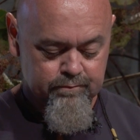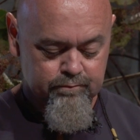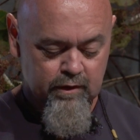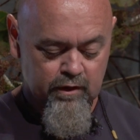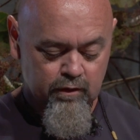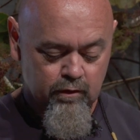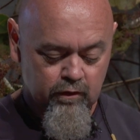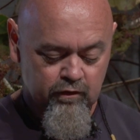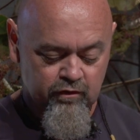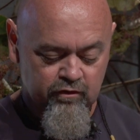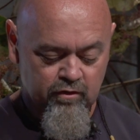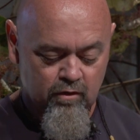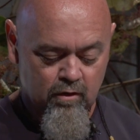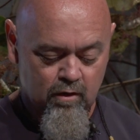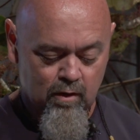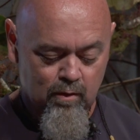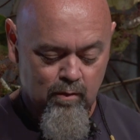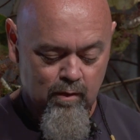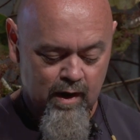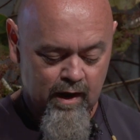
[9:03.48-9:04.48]
but not shy
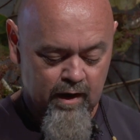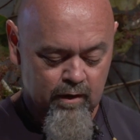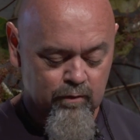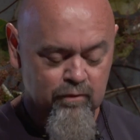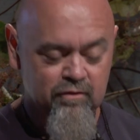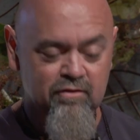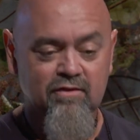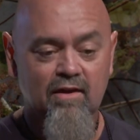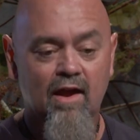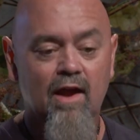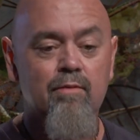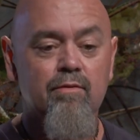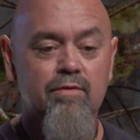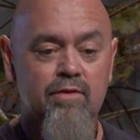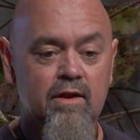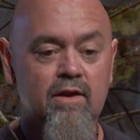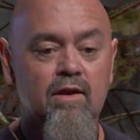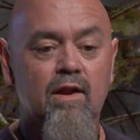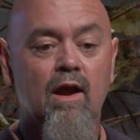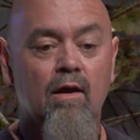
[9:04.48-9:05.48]
away or stay
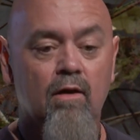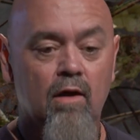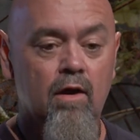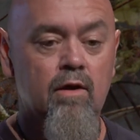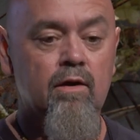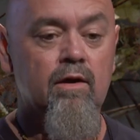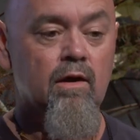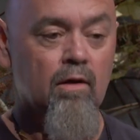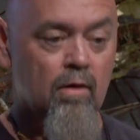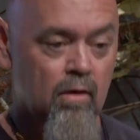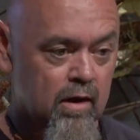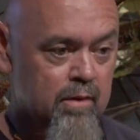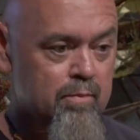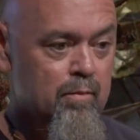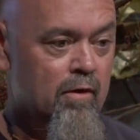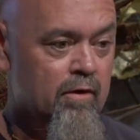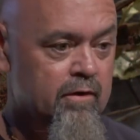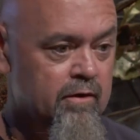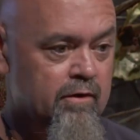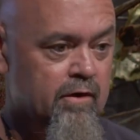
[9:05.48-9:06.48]
within our own
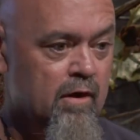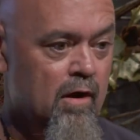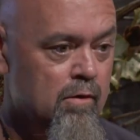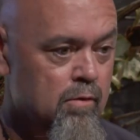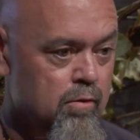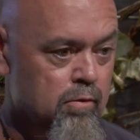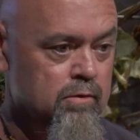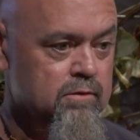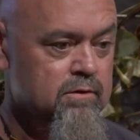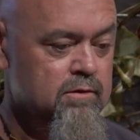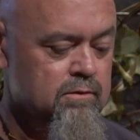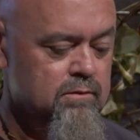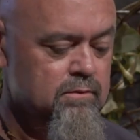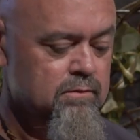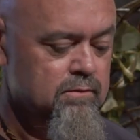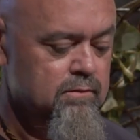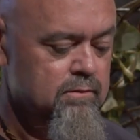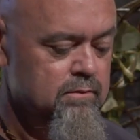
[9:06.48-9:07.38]
like-minded cohorts.